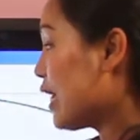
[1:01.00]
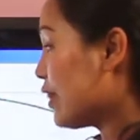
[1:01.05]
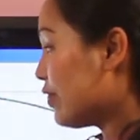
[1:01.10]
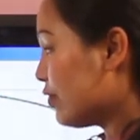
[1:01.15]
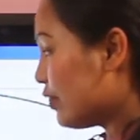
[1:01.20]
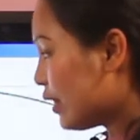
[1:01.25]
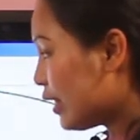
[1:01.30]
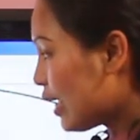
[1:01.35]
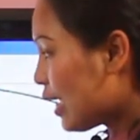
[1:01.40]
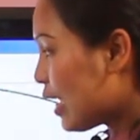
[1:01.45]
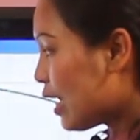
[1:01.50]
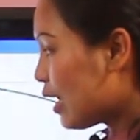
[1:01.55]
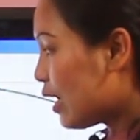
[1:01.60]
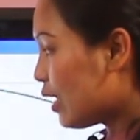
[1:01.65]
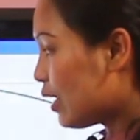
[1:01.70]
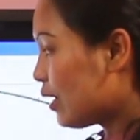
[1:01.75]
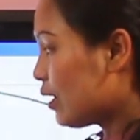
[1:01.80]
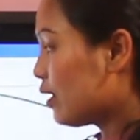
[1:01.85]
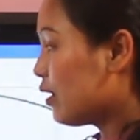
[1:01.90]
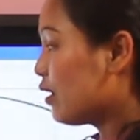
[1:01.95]
They
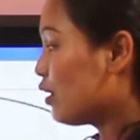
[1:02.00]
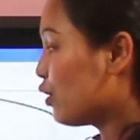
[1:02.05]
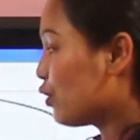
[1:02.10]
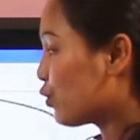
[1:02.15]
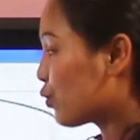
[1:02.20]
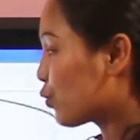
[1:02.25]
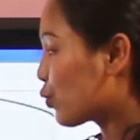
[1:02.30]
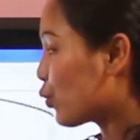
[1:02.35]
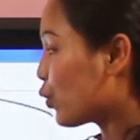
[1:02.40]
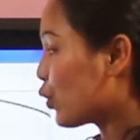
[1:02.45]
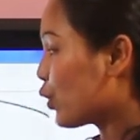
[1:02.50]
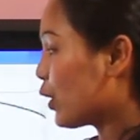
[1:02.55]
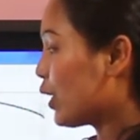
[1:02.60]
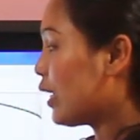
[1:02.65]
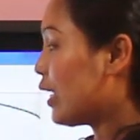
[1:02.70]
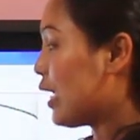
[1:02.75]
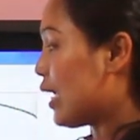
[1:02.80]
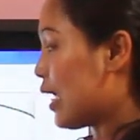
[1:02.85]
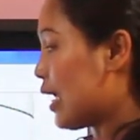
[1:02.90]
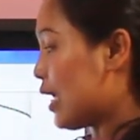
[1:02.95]
are
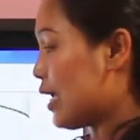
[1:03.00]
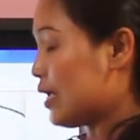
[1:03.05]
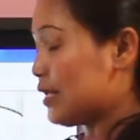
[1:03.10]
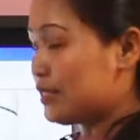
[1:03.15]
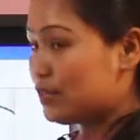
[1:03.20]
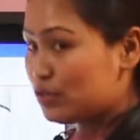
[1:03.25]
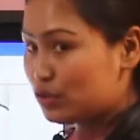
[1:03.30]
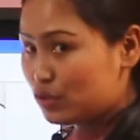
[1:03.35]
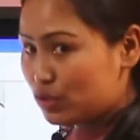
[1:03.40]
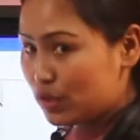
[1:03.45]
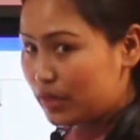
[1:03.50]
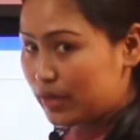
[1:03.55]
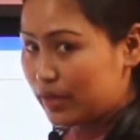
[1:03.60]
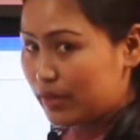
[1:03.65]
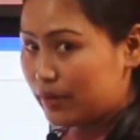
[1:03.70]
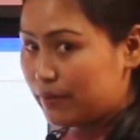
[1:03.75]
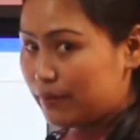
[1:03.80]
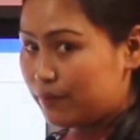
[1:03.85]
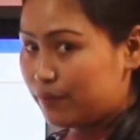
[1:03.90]
Roy and Joy.